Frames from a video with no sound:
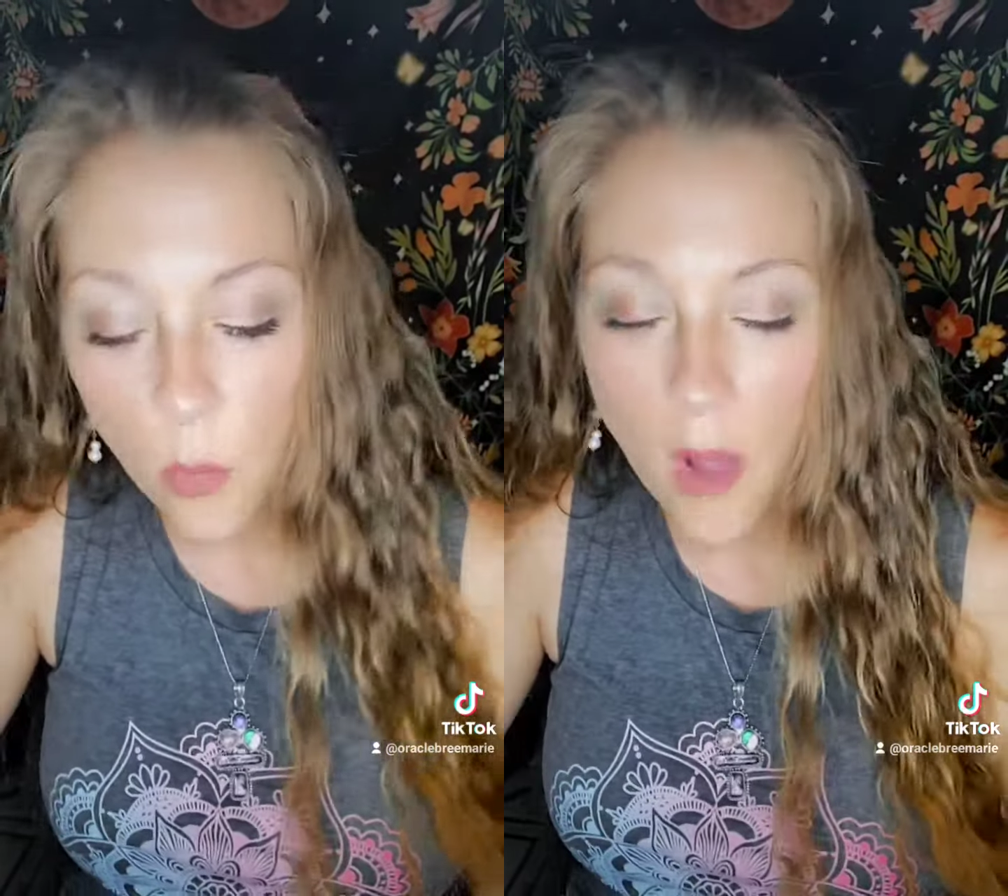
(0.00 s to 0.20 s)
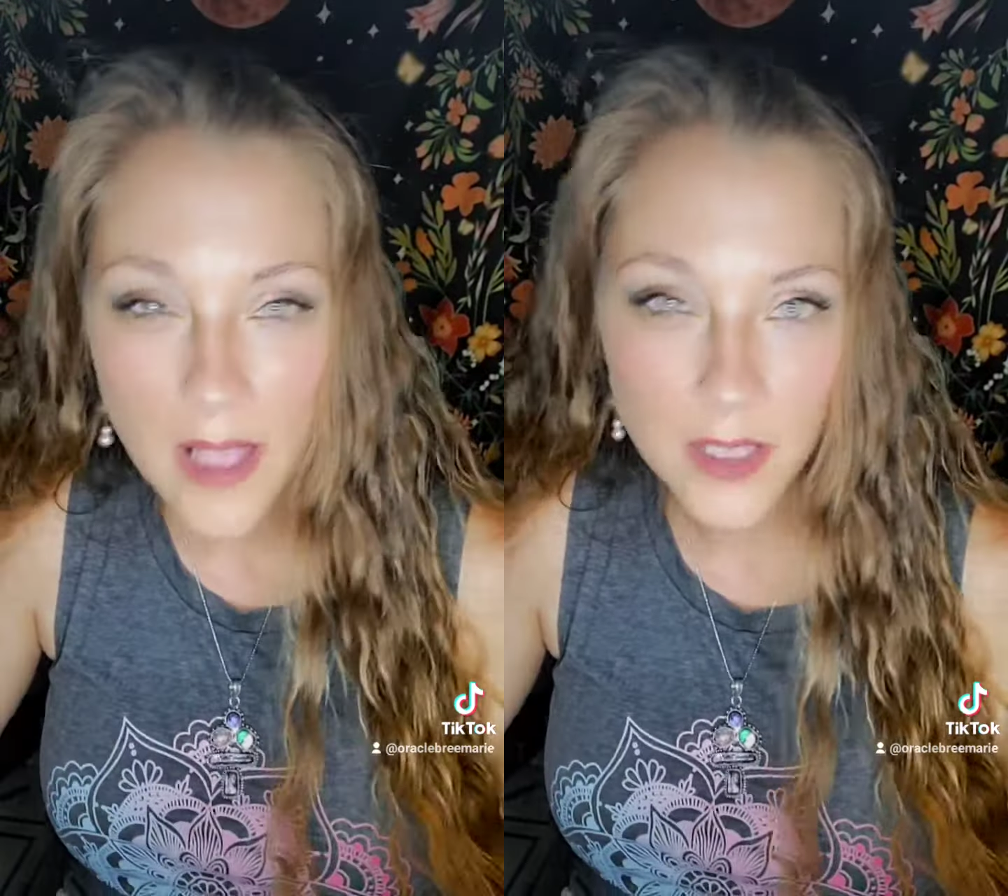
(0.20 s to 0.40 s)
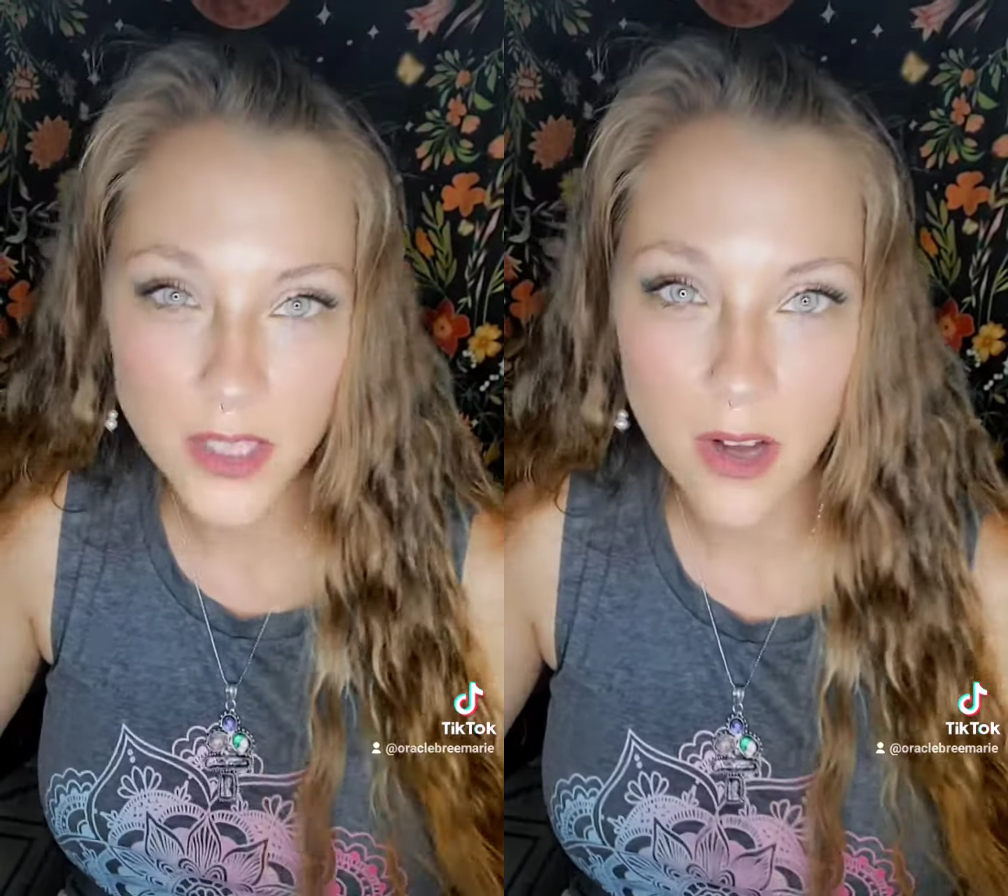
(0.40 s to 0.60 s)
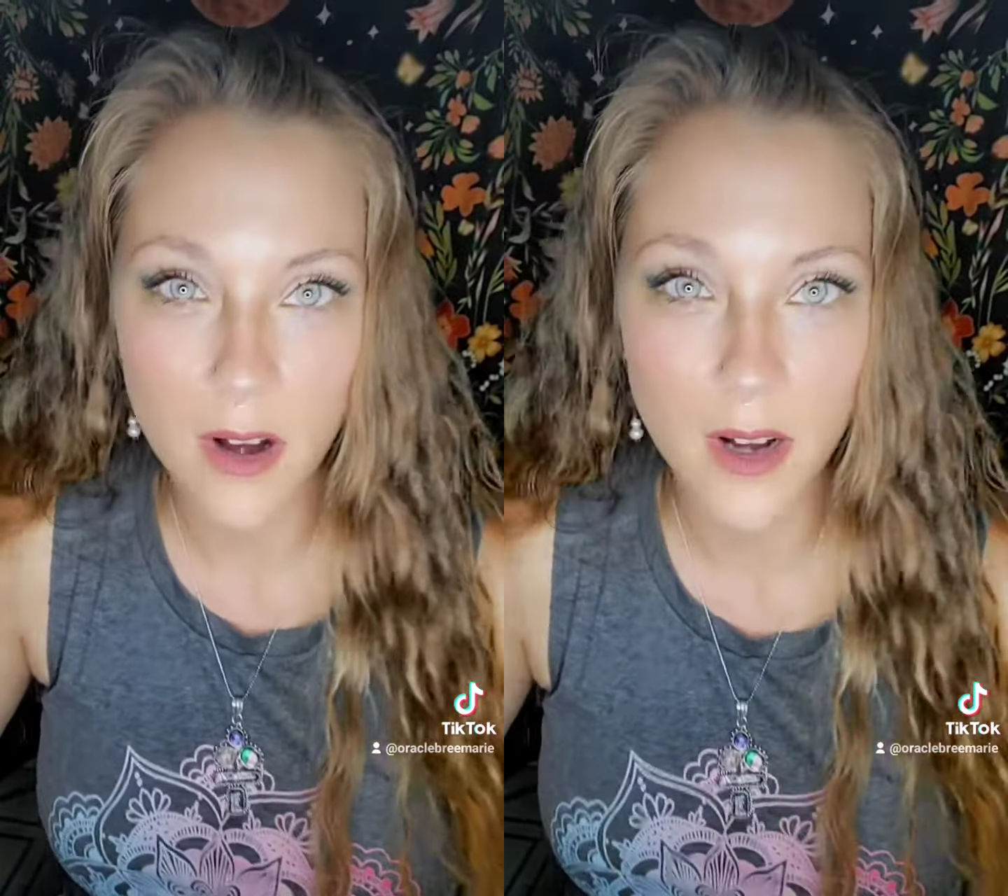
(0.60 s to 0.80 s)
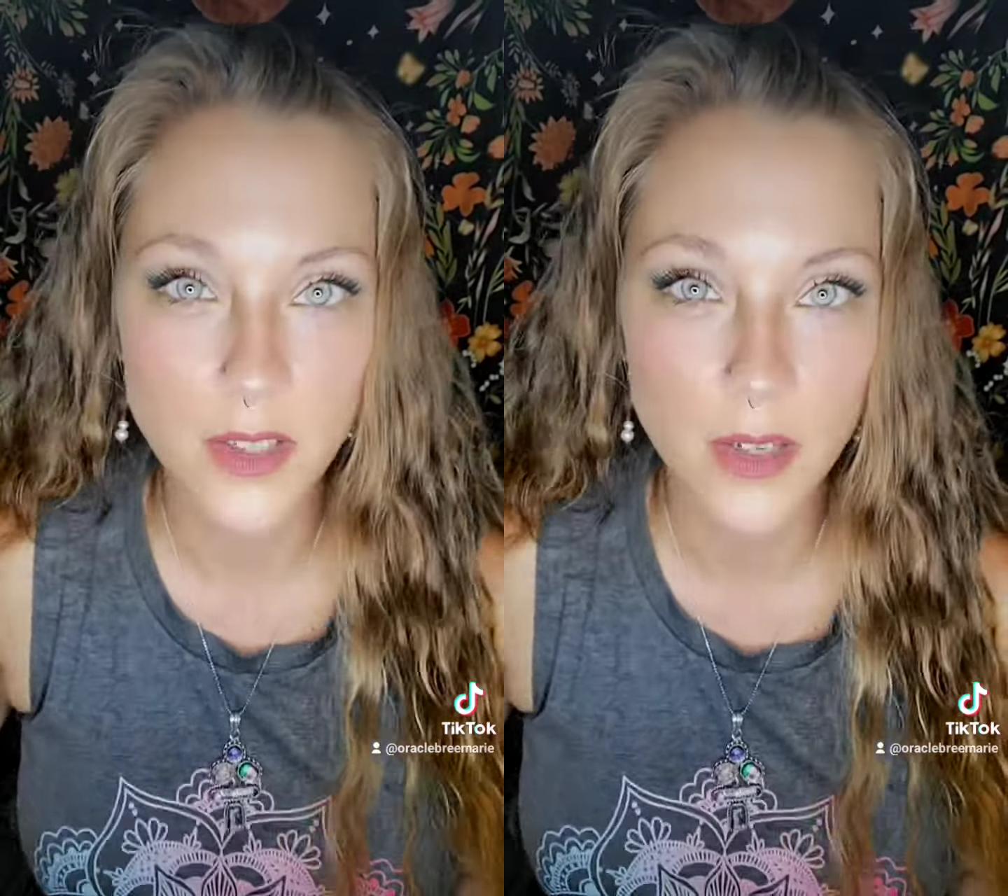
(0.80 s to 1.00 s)
wild
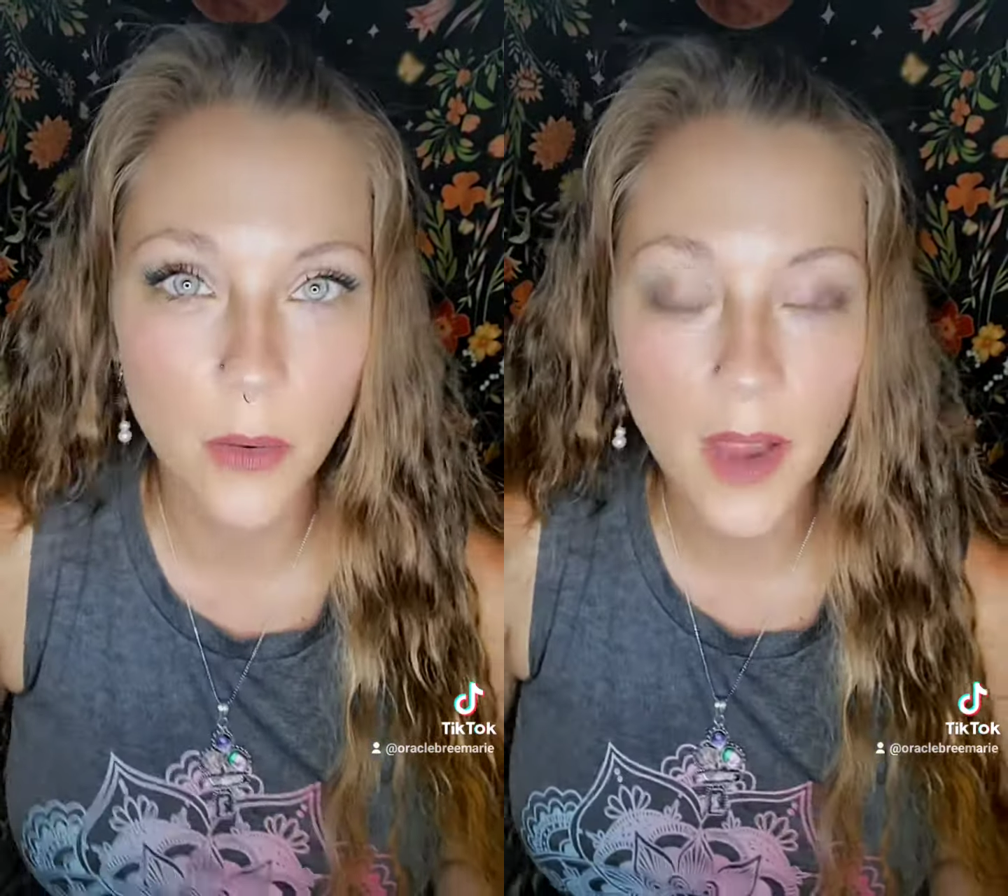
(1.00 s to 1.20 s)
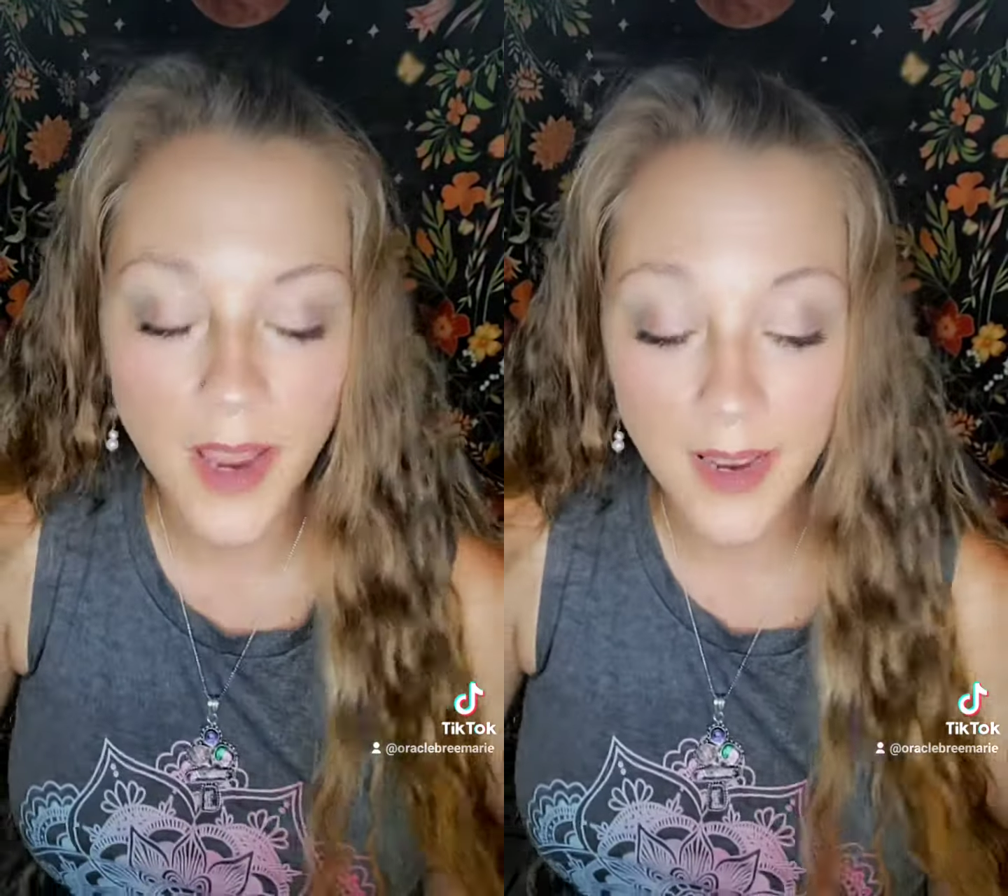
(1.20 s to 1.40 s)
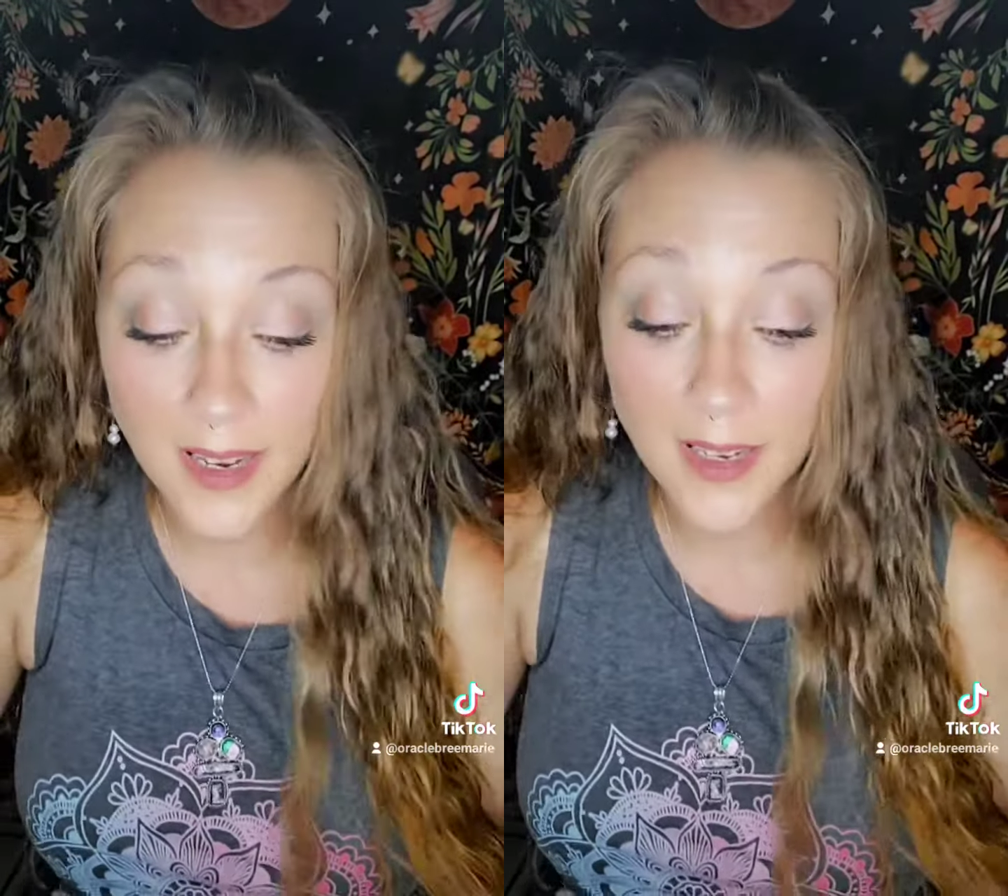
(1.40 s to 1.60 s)
cards, okay?